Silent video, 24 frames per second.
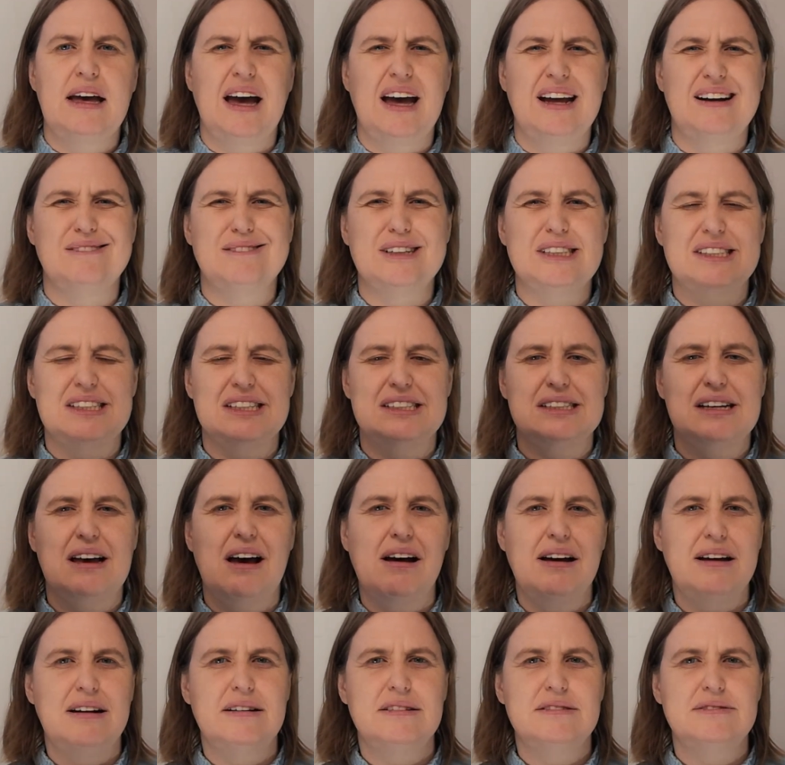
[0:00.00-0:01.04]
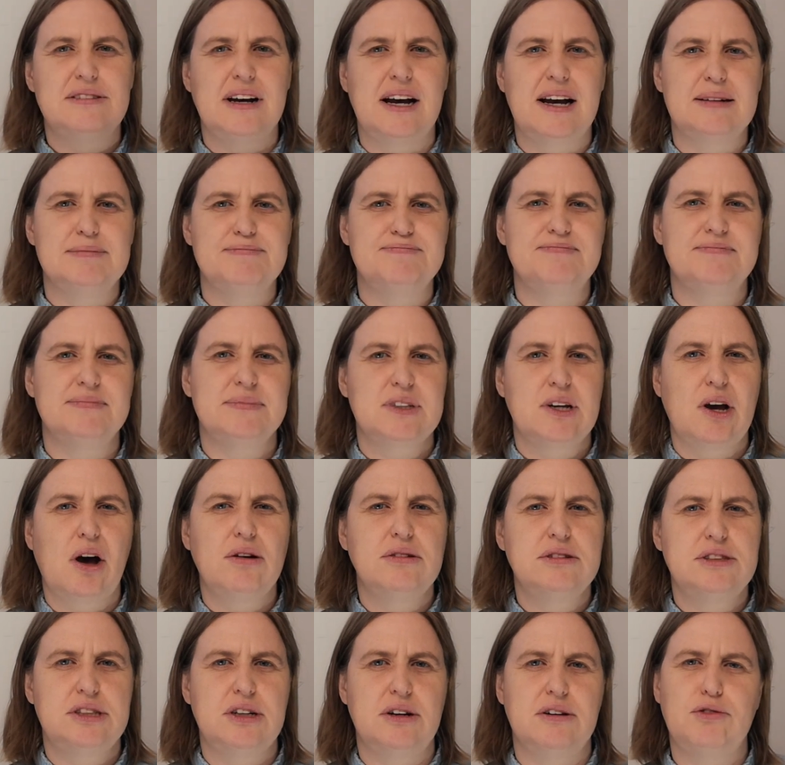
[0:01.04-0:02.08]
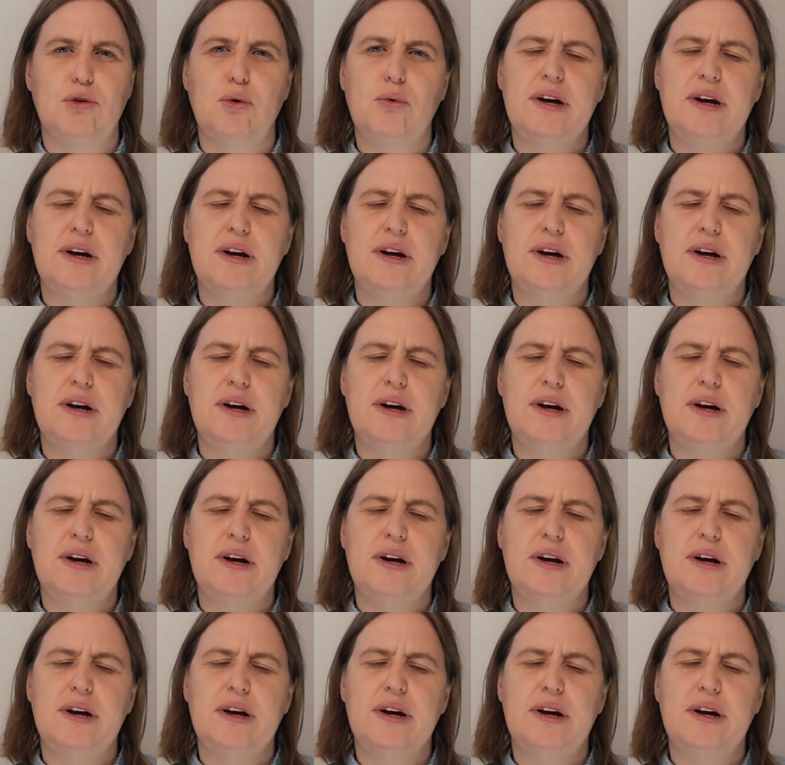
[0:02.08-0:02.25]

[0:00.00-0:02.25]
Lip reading: And it was this kind of culture of